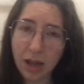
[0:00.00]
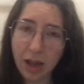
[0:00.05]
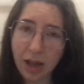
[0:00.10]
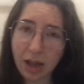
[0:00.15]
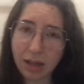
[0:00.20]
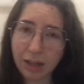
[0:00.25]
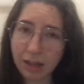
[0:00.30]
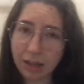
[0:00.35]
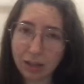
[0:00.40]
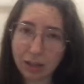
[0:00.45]
I
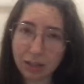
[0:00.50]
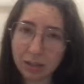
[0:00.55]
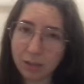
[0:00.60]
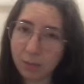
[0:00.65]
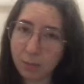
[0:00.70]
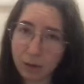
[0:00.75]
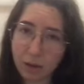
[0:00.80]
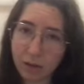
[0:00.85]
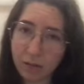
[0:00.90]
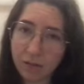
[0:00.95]
think it's
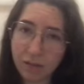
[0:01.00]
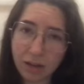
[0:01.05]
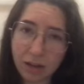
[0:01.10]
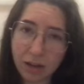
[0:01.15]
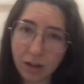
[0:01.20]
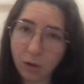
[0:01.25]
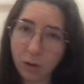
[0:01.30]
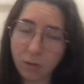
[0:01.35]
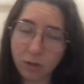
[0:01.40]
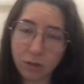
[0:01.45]
being very
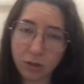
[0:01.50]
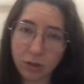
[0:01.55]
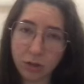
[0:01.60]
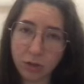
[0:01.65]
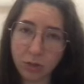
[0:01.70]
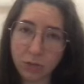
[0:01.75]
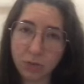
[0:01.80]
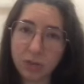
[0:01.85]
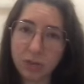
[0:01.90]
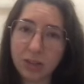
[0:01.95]

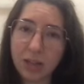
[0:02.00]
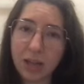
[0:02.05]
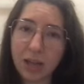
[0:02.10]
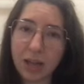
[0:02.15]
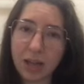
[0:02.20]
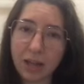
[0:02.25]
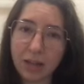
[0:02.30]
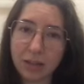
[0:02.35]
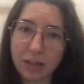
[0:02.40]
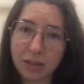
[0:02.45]
overused,
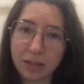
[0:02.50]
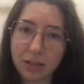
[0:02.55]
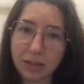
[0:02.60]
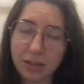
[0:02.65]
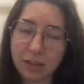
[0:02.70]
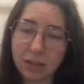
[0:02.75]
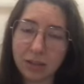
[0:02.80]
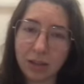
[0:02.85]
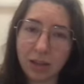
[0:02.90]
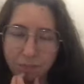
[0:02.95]
and
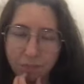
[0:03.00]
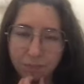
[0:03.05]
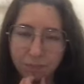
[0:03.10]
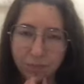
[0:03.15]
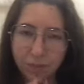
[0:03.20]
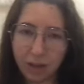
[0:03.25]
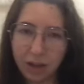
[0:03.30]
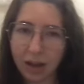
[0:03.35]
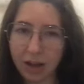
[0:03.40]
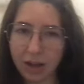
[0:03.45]

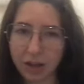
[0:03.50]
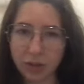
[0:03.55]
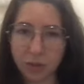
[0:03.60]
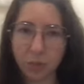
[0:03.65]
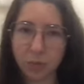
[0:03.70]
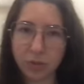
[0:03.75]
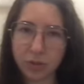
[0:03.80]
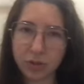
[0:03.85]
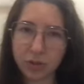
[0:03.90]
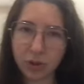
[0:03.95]
as
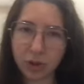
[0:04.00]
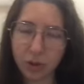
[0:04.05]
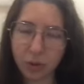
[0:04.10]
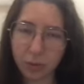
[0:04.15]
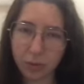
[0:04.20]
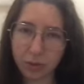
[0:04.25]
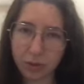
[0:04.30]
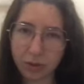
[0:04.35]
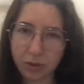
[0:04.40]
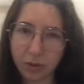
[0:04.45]
we saw
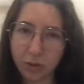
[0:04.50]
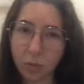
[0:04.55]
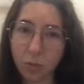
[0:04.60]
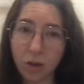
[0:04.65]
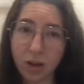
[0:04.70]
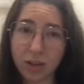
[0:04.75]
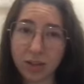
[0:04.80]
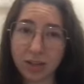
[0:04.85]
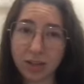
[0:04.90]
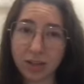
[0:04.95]
with the
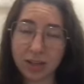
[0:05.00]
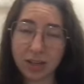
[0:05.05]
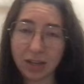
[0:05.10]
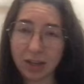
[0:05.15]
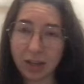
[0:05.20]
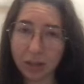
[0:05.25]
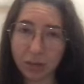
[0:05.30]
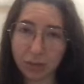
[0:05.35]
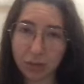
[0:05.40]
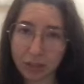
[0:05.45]
Wednesday
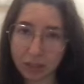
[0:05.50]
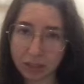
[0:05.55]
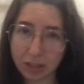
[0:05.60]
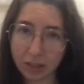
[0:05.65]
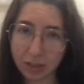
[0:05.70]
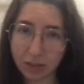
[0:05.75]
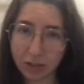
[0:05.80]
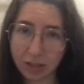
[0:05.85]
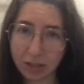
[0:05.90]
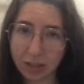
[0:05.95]
Netflix
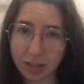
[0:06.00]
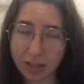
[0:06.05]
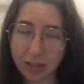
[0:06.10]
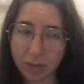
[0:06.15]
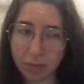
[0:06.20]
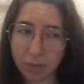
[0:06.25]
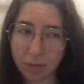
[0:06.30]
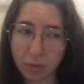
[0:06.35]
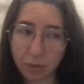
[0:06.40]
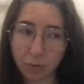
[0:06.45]
series,
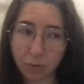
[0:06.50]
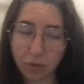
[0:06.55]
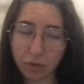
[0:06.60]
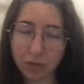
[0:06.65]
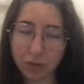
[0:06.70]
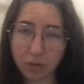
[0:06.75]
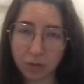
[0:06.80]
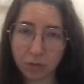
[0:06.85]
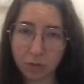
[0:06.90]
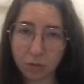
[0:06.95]
like, people
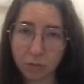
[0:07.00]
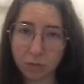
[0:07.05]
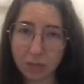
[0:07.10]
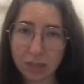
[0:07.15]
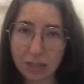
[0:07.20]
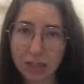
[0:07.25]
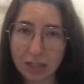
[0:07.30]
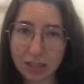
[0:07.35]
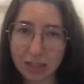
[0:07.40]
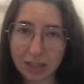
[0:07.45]
seem to be
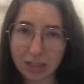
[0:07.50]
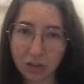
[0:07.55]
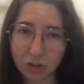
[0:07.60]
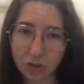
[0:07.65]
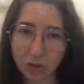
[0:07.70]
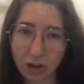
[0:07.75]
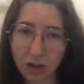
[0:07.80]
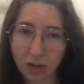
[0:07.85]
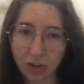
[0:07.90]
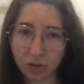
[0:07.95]
this
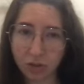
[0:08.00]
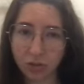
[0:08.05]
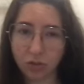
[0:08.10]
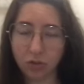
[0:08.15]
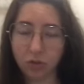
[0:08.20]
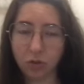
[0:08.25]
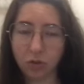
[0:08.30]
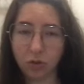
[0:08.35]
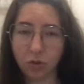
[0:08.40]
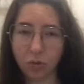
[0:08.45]
attraction
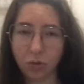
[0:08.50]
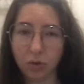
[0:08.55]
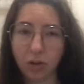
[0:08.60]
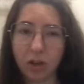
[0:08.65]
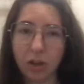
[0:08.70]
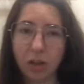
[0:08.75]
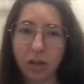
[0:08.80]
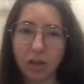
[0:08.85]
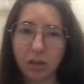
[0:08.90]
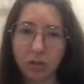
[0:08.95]
to
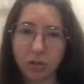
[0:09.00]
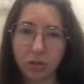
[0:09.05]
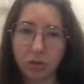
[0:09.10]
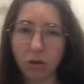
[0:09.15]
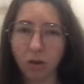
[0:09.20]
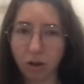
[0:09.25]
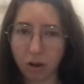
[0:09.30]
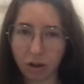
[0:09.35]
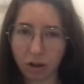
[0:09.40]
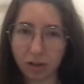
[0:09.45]

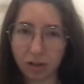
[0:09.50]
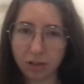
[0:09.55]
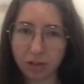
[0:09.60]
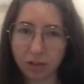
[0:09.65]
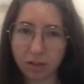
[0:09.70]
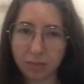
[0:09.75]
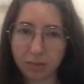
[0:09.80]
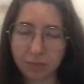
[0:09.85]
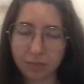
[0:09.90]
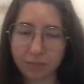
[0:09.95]
dark,
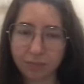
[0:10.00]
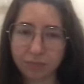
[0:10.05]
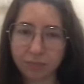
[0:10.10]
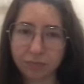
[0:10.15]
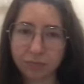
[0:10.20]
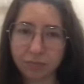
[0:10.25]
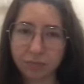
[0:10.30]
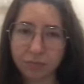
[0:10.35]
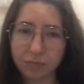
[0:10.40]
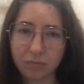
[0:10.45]

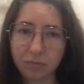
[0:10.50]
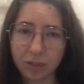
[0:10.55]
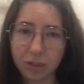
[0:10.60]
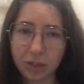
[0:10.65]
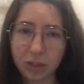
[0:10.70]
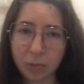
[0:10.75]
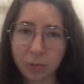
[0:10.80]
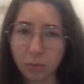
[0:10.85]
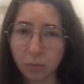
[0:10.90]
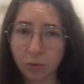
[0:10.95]

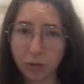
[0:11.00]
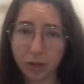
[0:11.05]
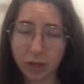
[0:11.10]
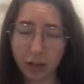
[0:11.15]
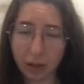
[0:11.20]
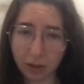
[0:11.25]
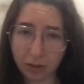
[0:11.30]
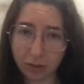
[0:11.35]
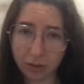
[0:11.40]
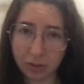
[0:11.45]
spooky
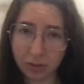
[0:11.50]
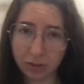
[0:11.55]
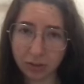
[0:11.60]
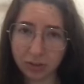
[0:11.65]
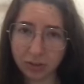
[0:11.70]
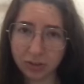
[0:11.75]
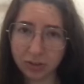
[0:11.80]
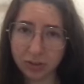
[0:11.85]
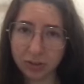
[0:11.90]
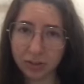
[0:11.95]

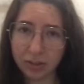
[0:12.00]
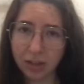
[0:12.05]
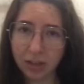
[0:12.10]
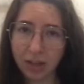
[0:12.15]
characters,